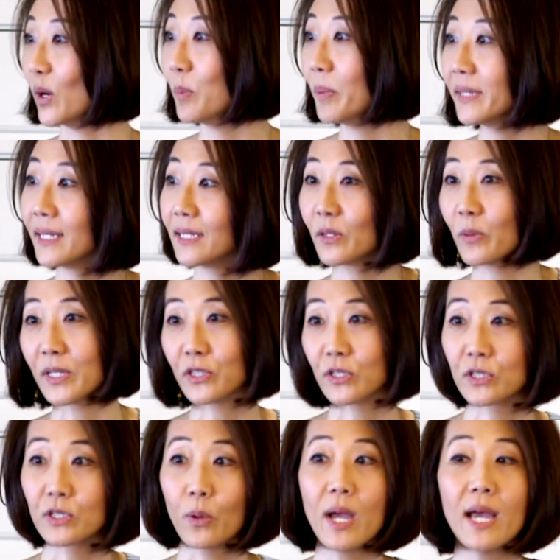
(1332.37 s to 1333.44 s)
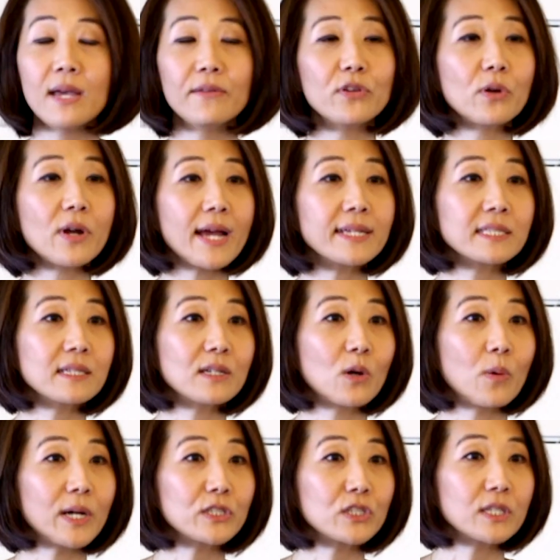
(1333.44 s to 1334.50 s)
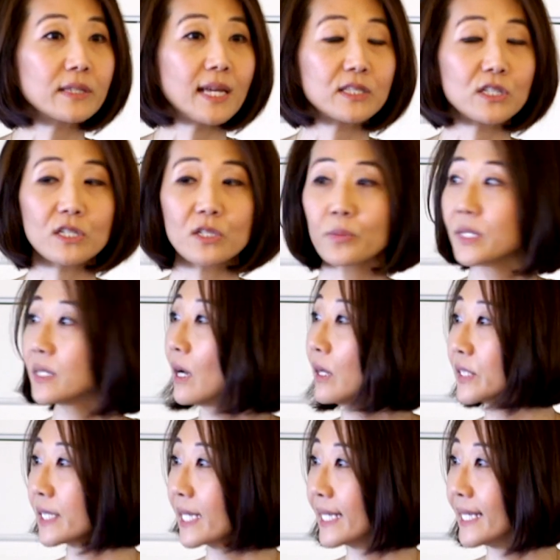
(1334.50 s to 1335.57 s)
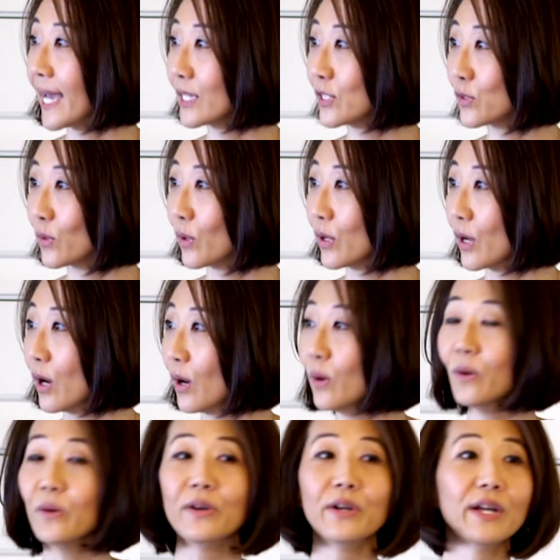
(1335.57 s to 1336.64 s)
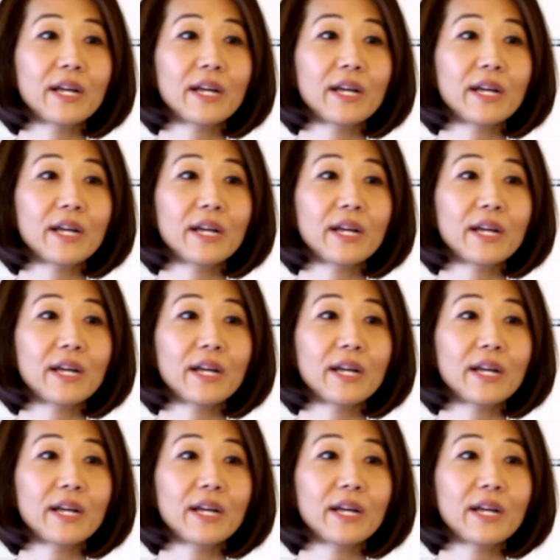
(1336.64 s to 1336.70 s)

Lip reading: Open-ended questions. So if you're asking a question that just results in a yes or no,